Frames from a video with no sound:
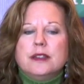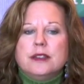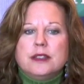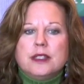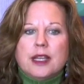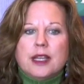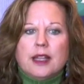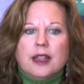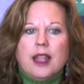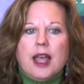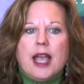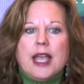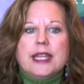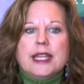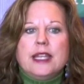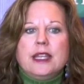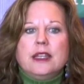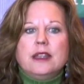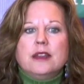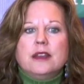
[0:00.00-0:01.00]

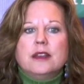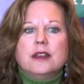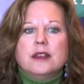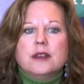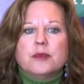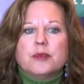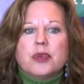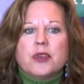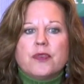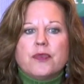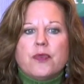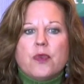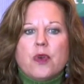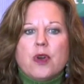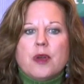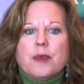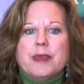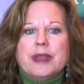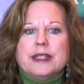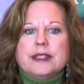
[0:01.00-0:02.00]
declining
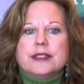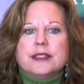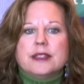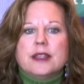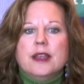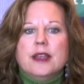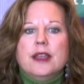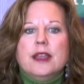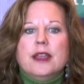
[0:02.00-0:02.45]
performance,